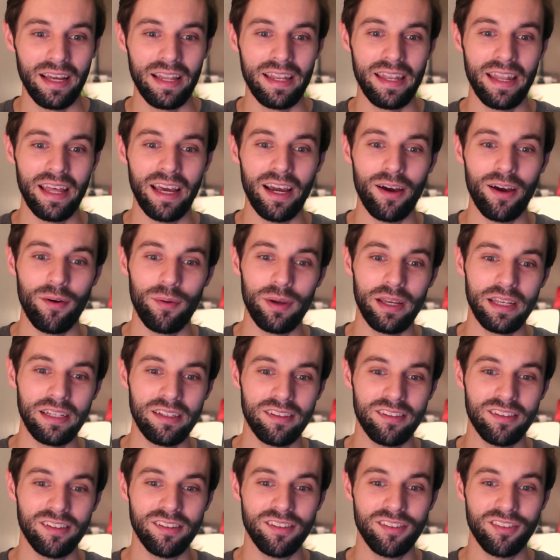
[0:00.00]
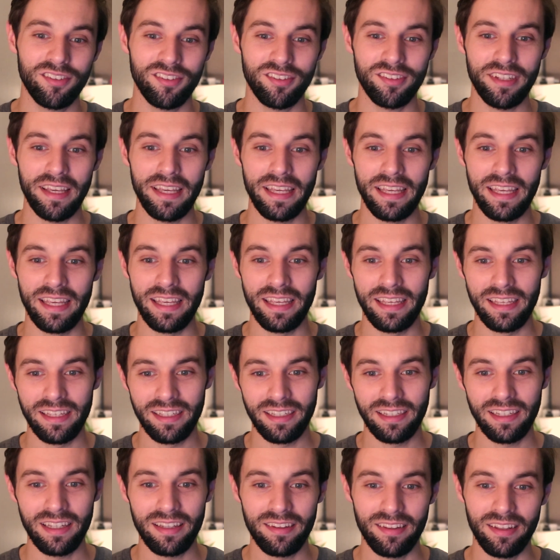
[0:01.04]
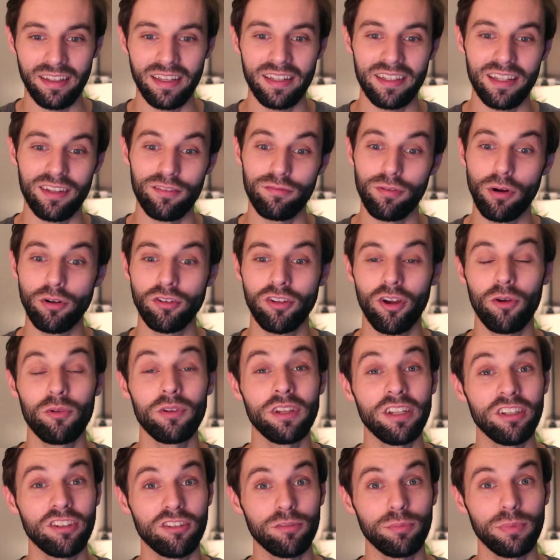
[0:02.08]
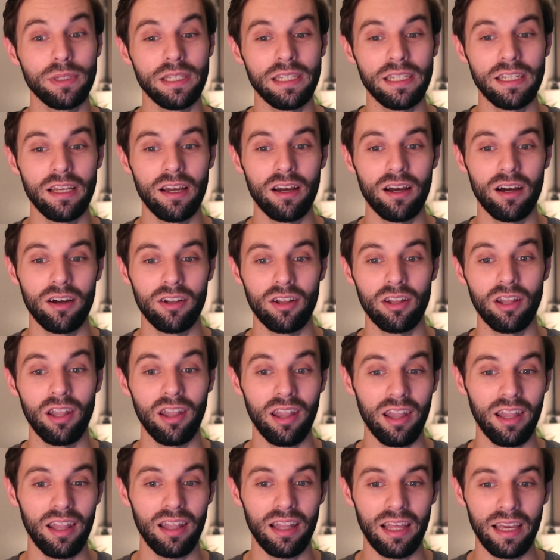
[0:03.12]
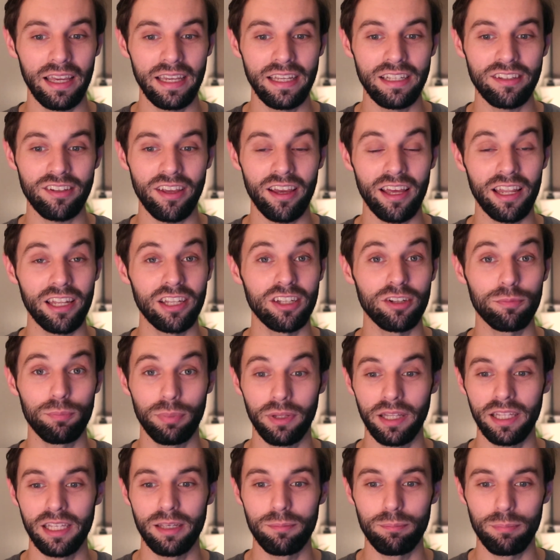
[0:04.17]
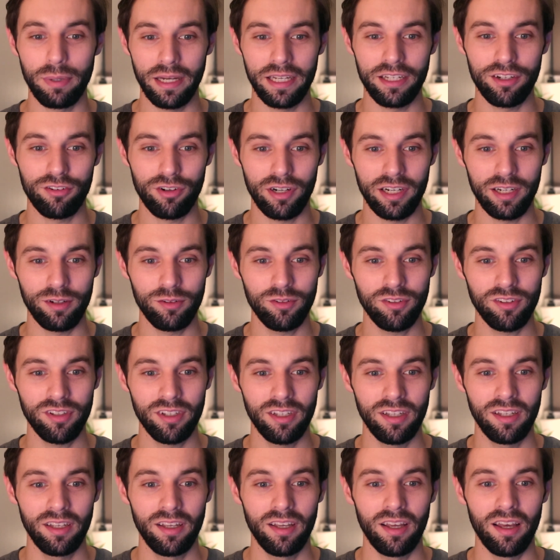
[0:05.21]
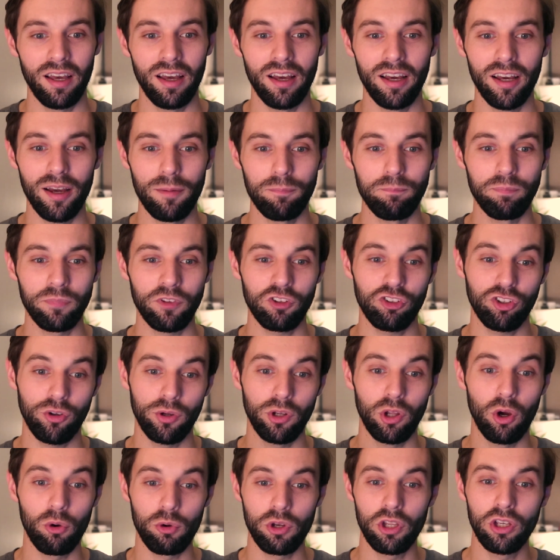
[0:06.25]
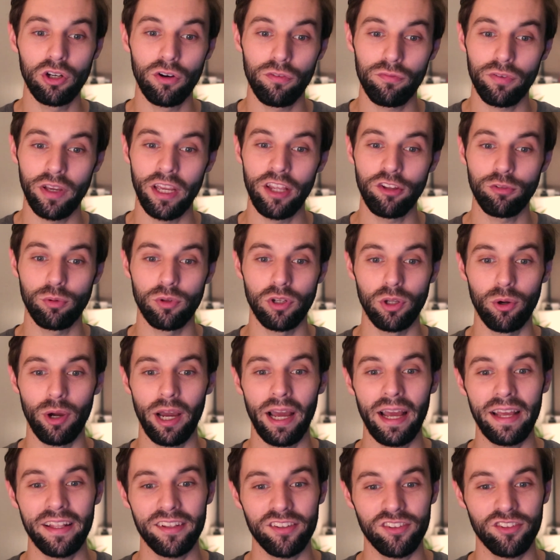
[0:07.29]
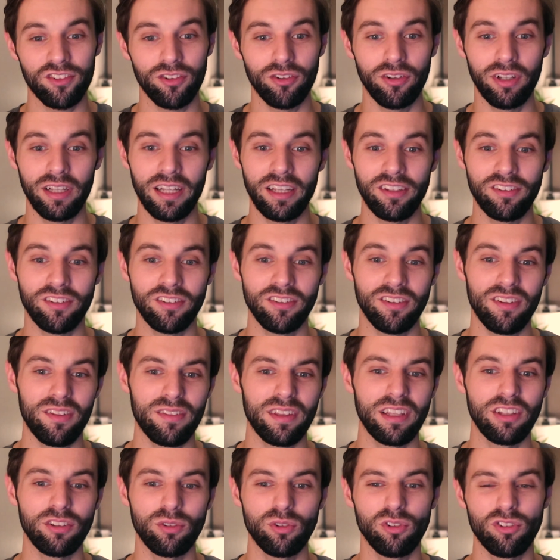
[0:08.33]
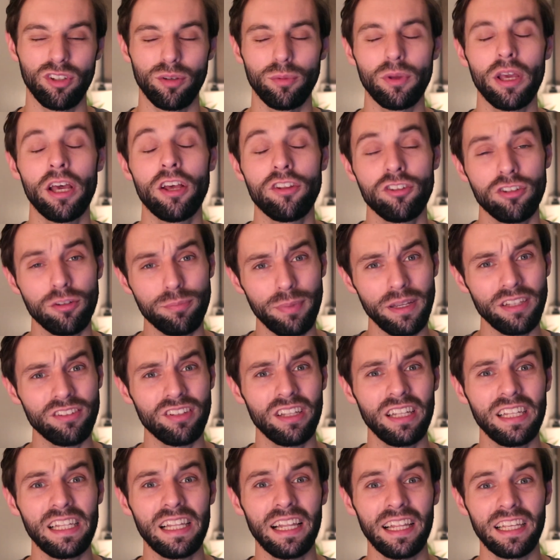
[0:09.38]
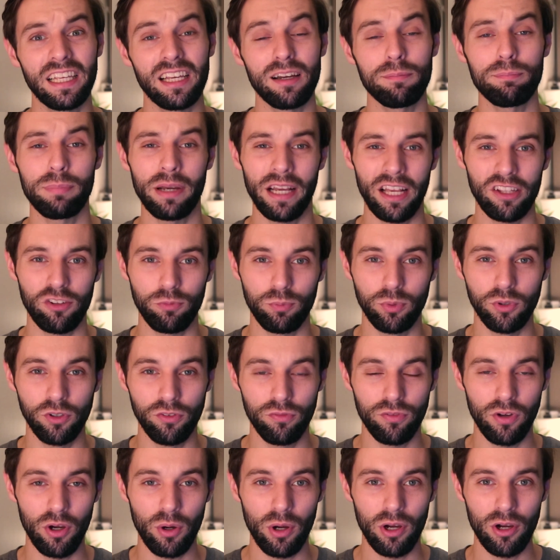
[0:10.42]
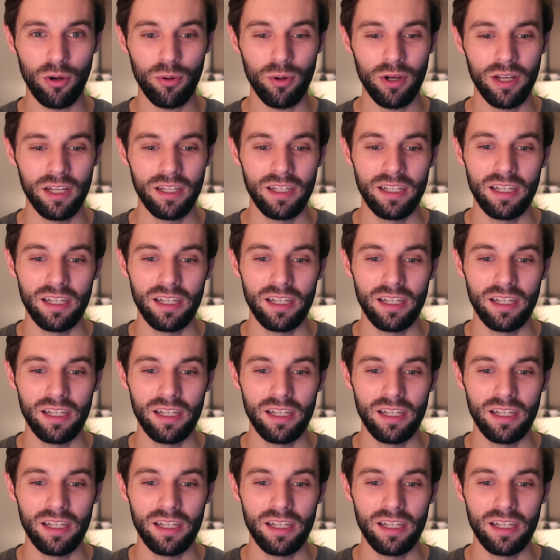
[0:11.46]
Now it does say here that the photo needs to be on a light and plain background, showing only your face with no hats, sunglasses and things at the top. So basically like a passport photo.